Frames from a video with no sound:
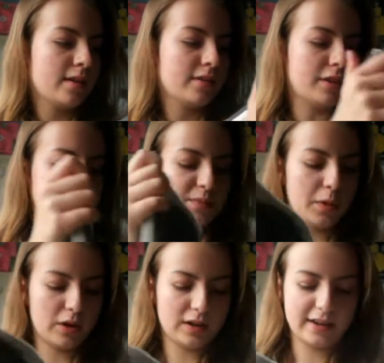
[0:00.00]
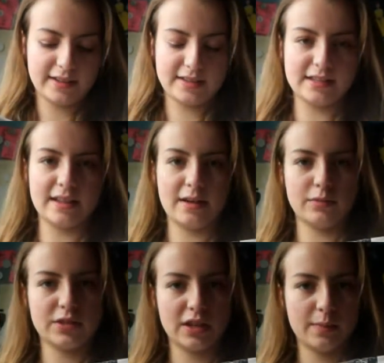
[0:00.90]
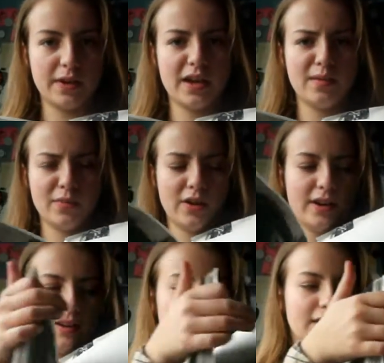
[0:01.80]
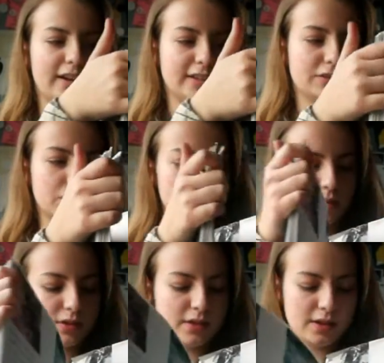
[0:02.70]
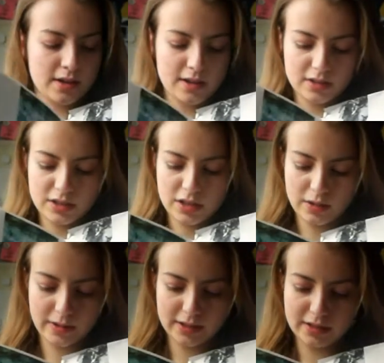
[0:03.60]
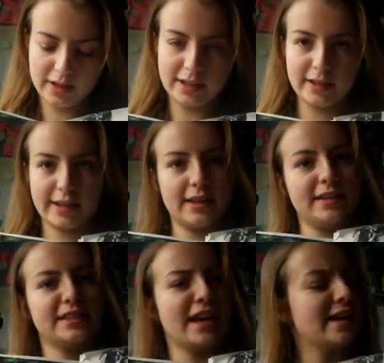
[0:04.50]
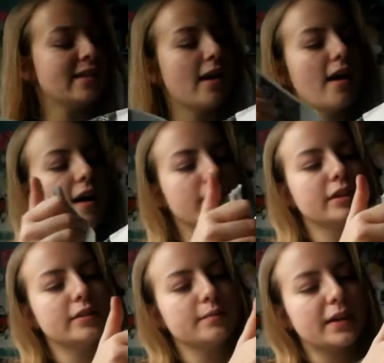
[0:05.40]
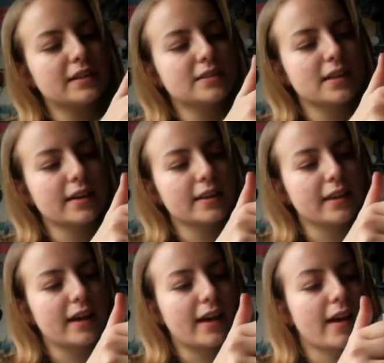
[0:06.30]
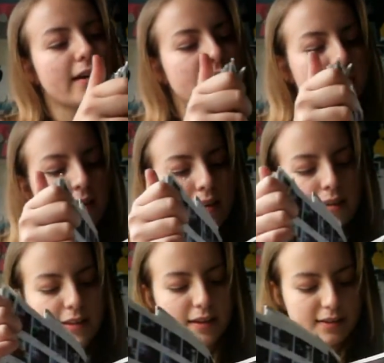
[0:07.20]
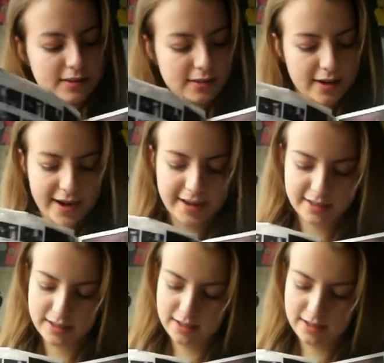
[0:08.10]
the spotlights, and that was going to be my light source. So I started looking at Degas and bits like that. Then I started